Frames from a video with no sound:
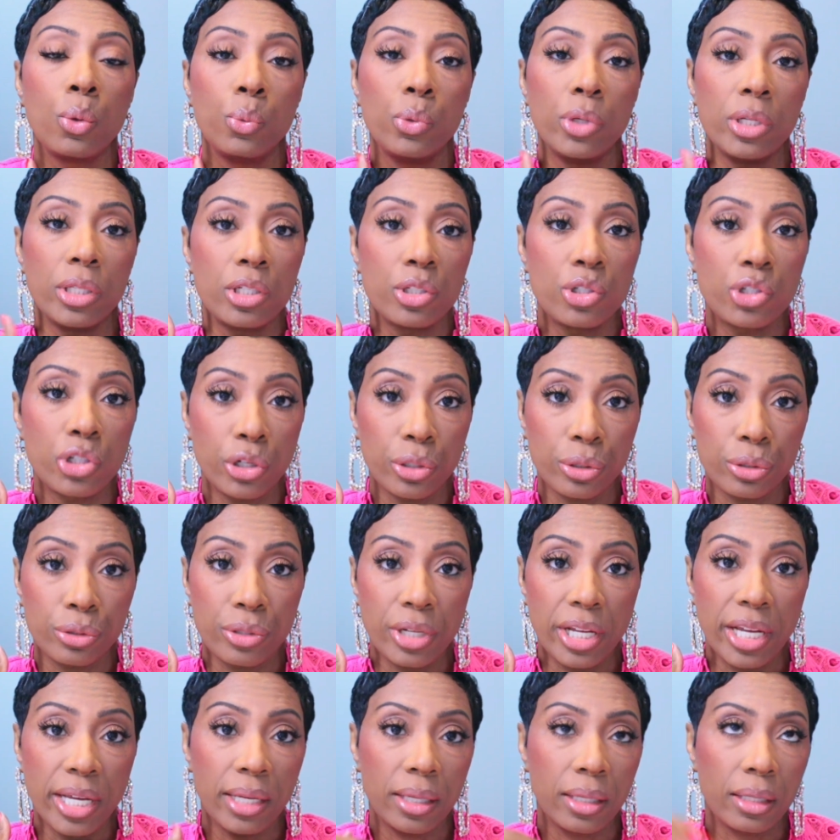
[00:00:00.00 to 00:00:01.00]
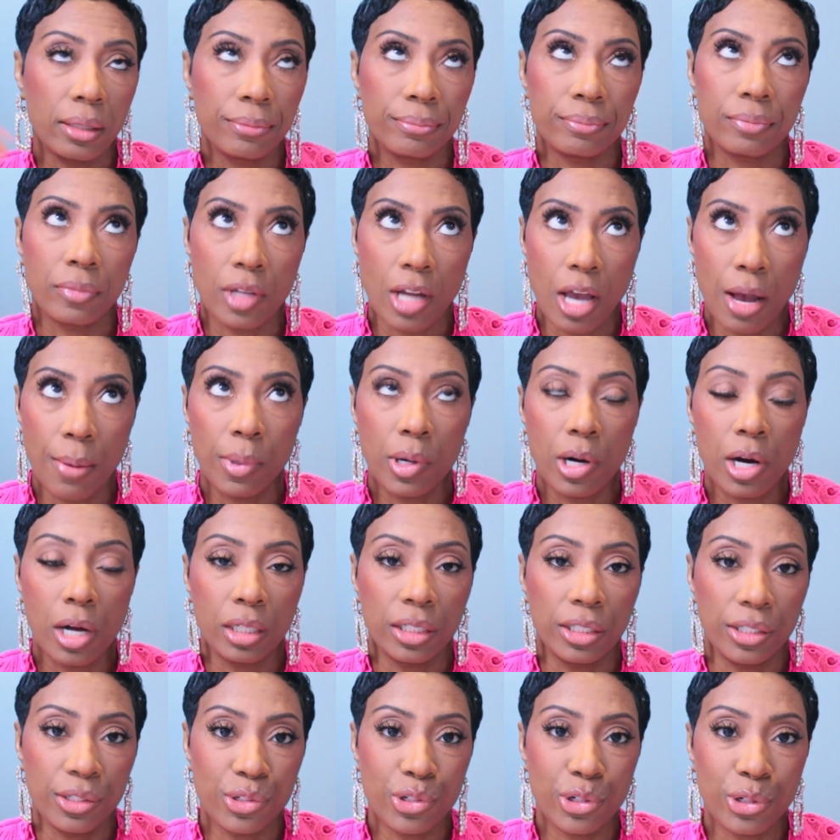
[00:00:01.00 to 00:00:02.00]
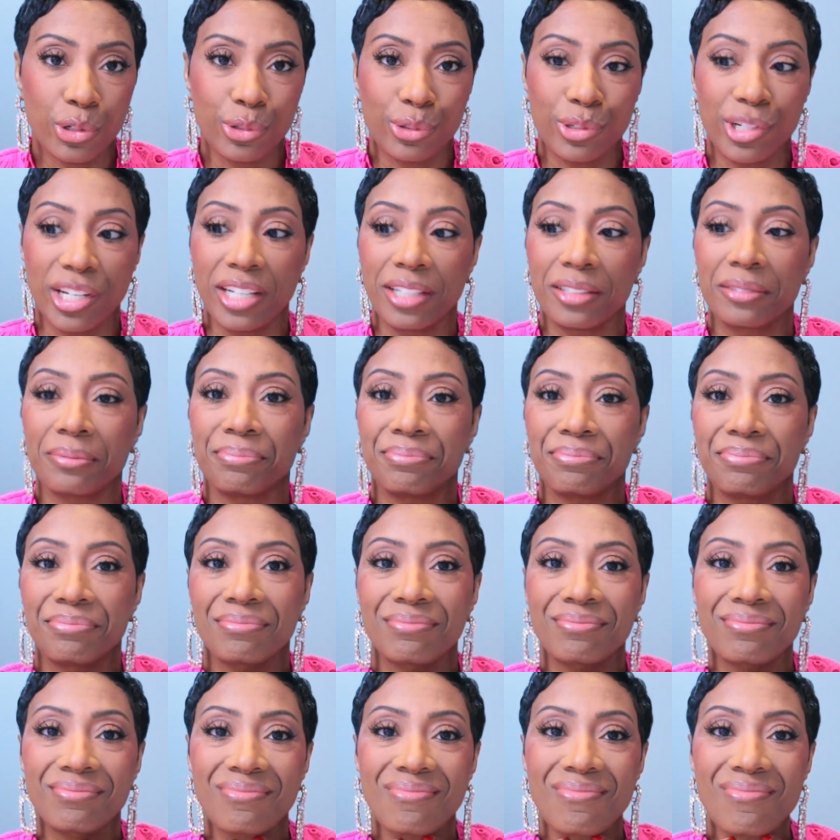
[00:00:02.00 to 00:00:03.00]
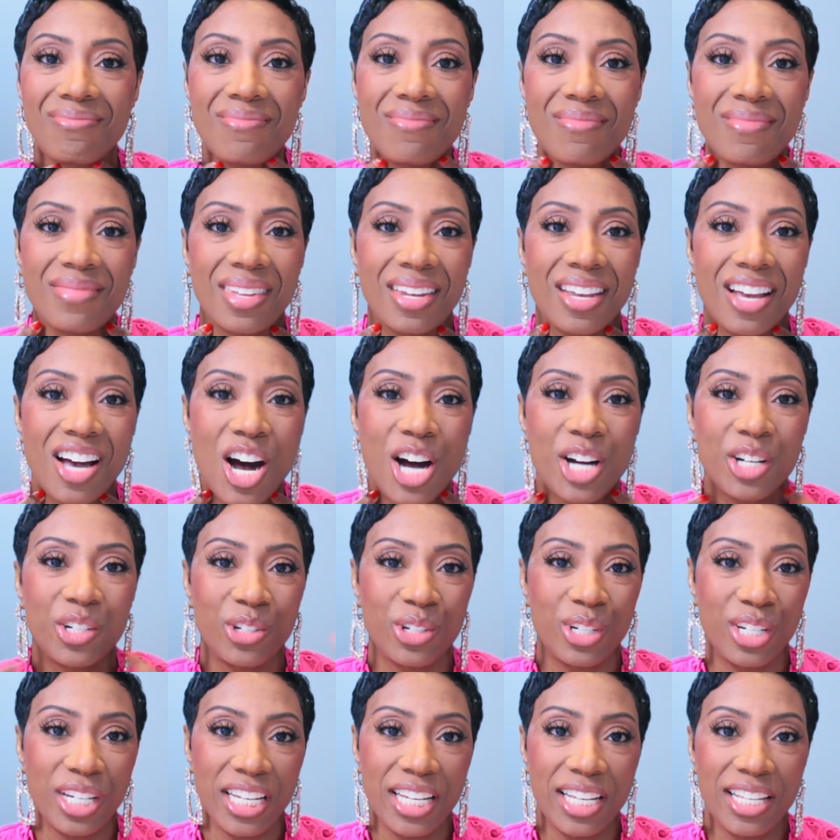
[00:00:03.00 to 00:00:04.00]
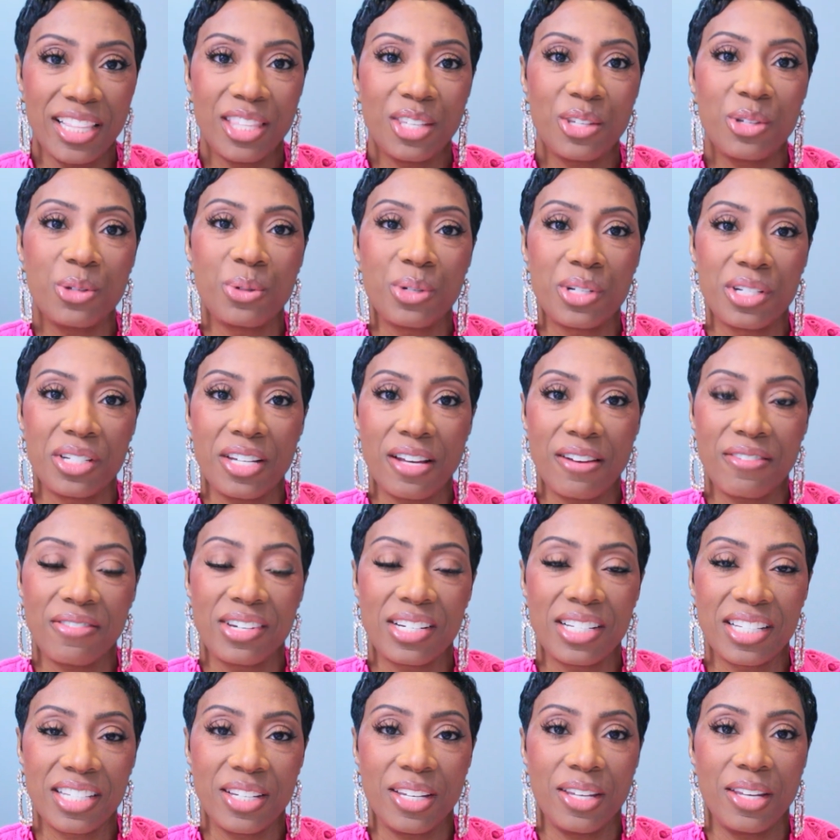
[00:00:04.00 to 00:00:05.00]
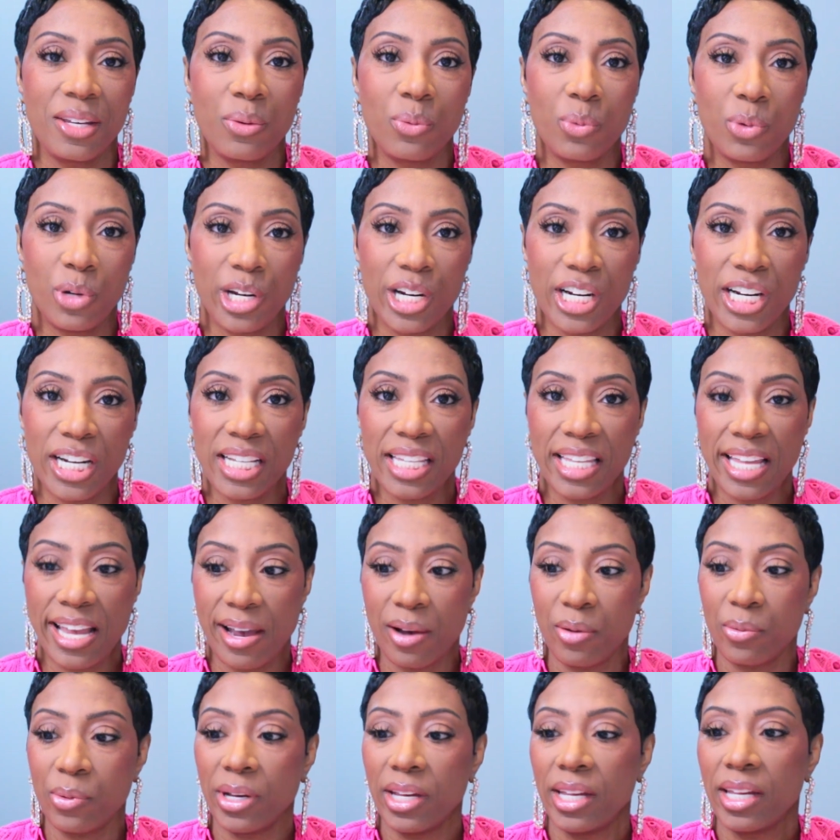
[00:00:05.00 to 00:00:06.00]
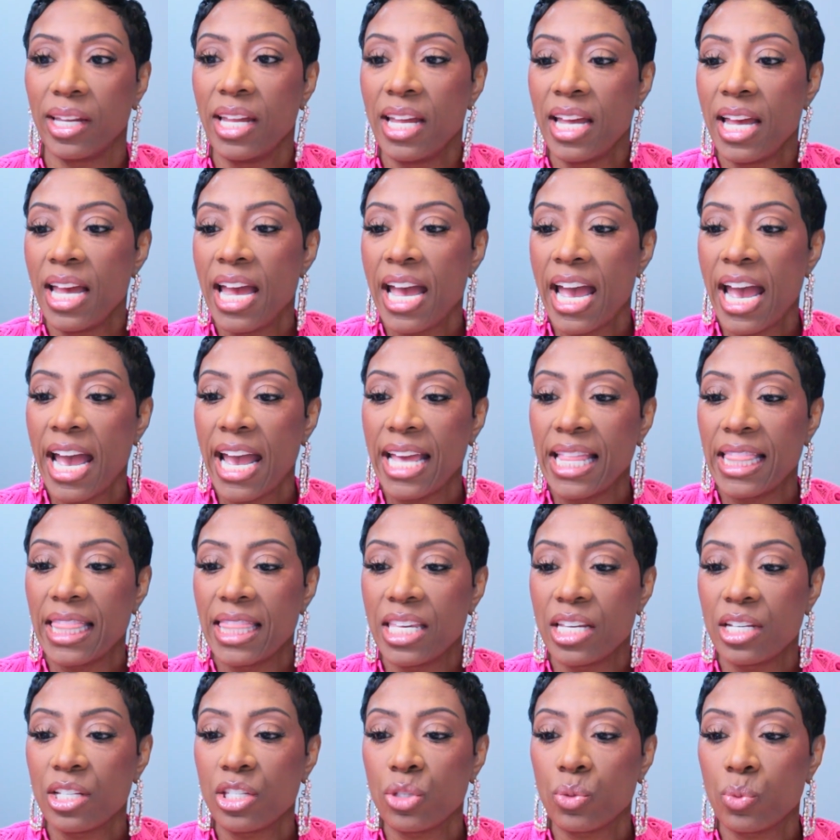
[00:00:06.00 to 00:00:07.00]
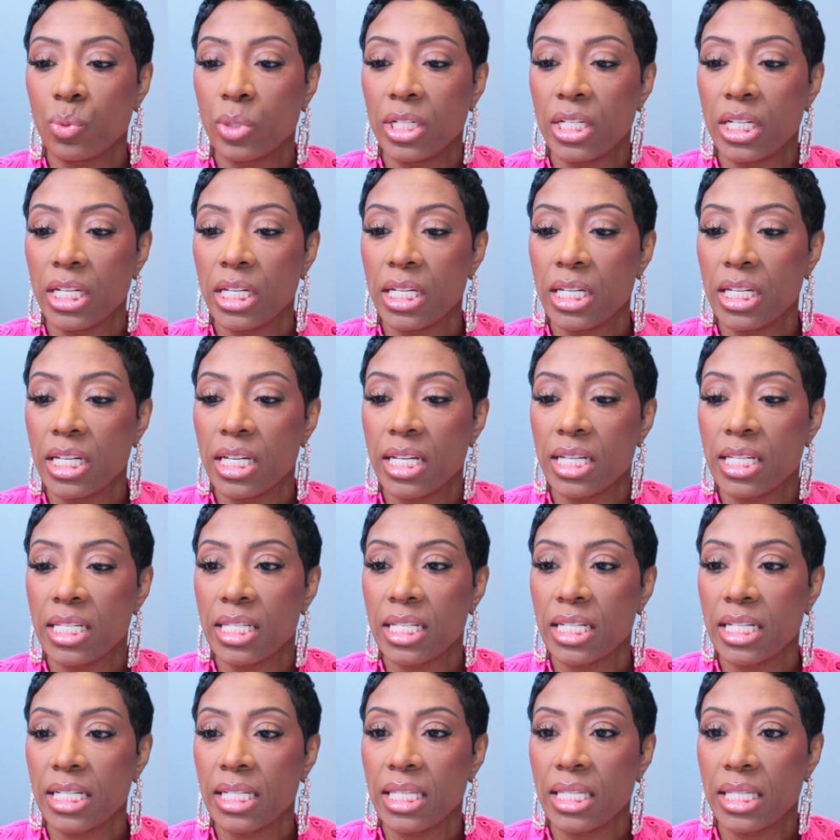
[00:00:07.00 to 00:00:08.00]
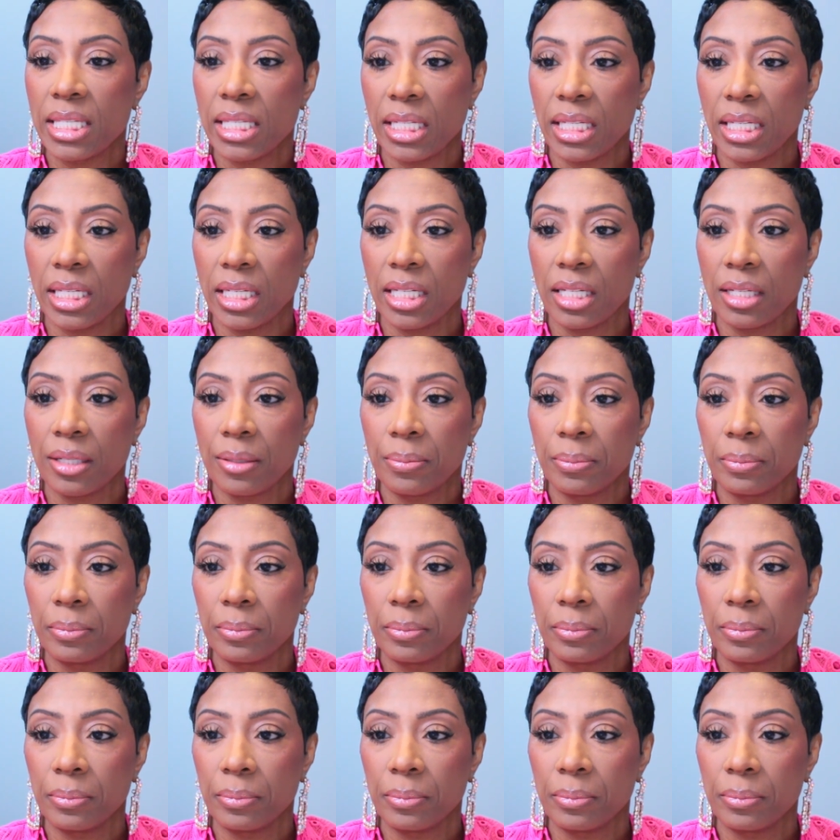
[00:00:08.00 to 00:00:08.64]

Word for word: with the turtleneck, I'm calling it a turtleneck. Underneath, you could definitely wear it that way. And this one is, let's see,